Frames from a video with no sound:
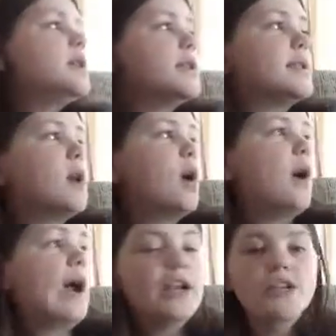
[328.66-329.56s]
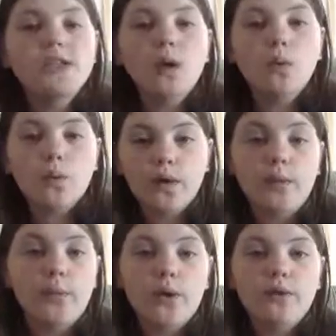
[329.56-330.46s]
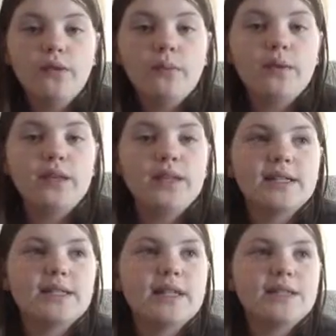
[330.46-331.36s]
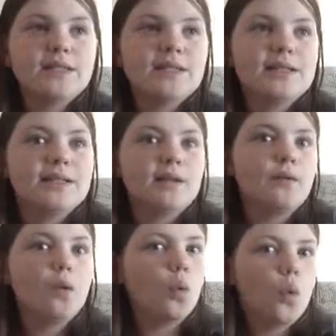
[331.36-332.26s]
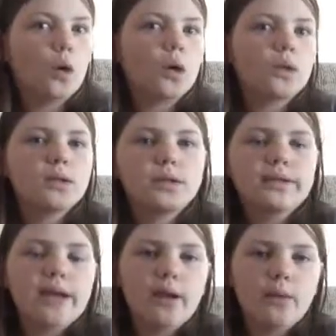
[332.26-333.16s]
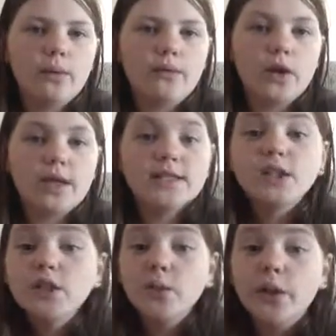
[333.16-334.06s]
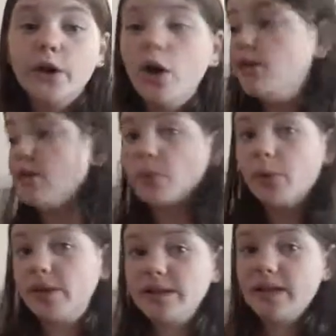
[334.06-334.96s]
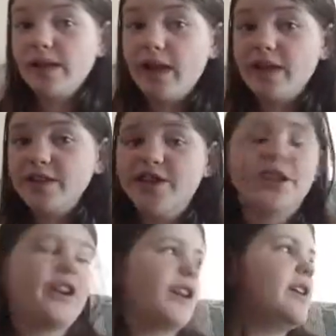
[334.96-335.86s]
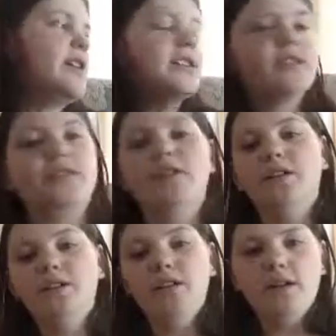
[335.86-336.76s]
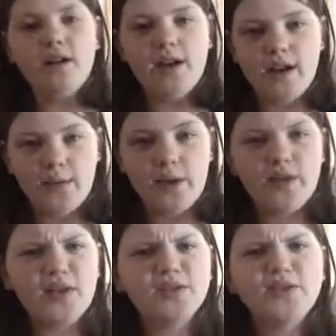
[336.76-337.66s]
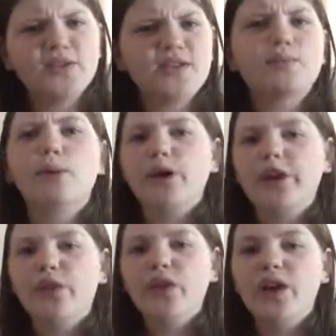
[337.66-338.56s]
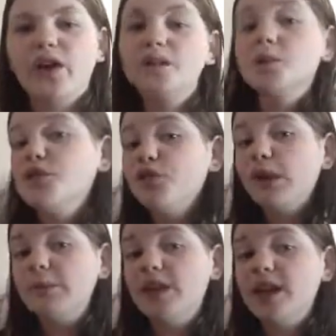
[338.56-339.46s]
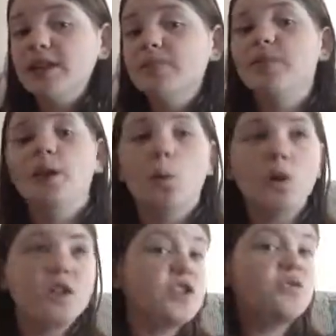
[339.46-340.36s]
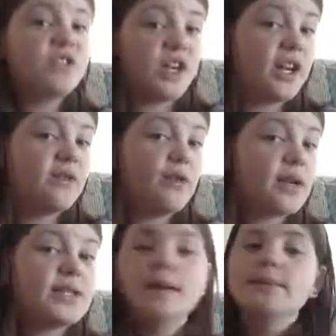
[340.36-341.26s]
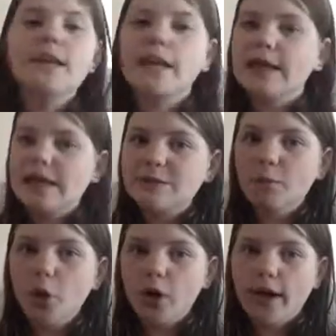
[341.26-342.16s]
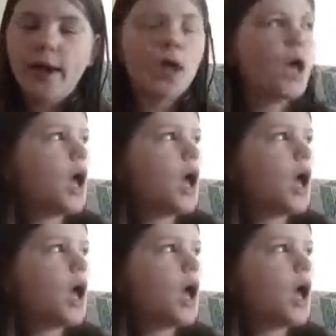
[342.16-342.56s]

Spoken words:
So I just get really bored of it. But like today's like the Civil War day or whatever. And I still didn't want to go because we went to that last year. So anyway, and they also did this market thing. It's a really fun place. But once you've done it 40 times, it gets boring.